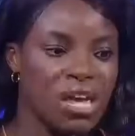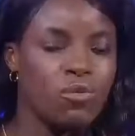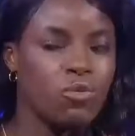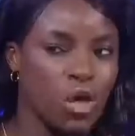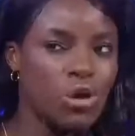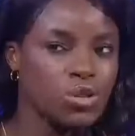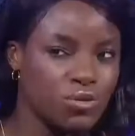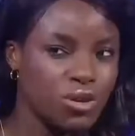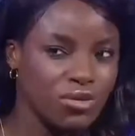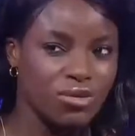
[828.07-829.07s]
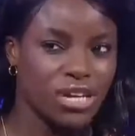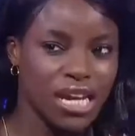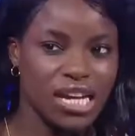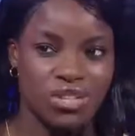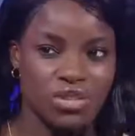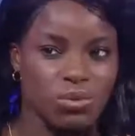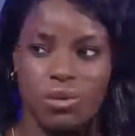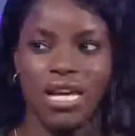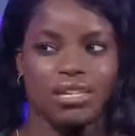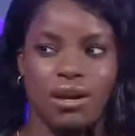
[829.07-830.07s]
If those front three get injured,
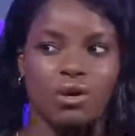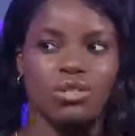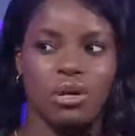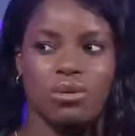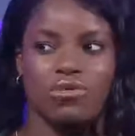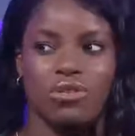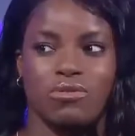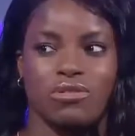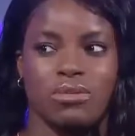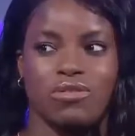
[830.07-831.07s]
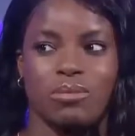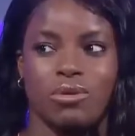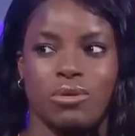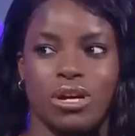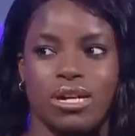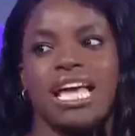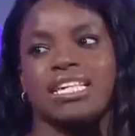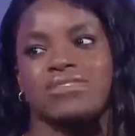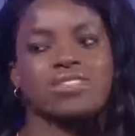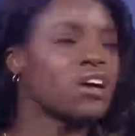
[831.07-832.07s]
where are the goals coming from Liverpool?
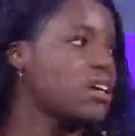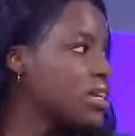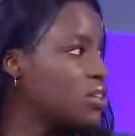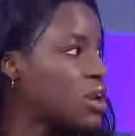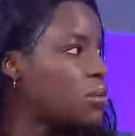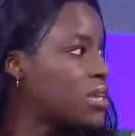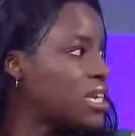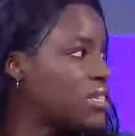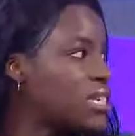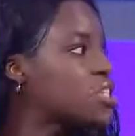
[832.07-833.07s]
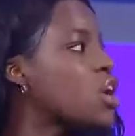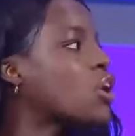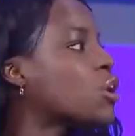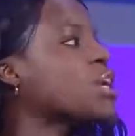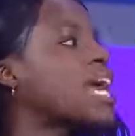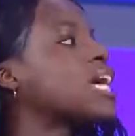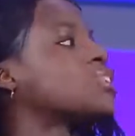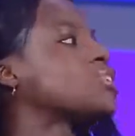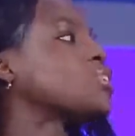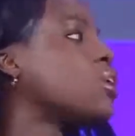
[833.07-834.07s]
Yes, they've signed. You know, is Thiago going to
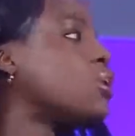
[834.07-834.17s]
add to the